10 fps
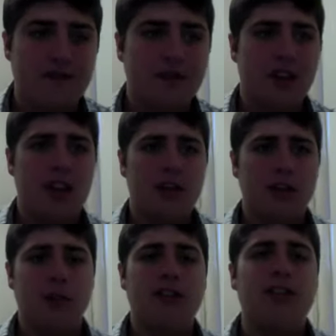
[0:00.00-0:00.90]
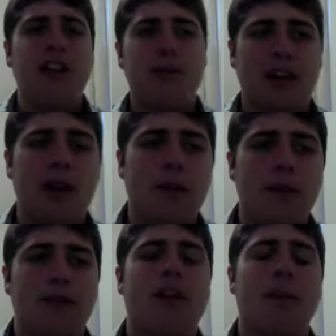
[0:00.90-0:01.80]
So I'm going to have to do another
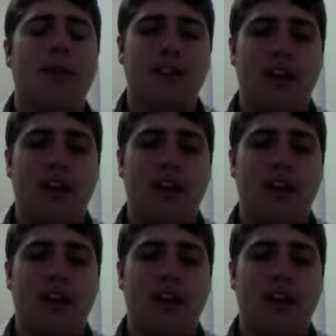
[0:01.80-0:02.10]
video.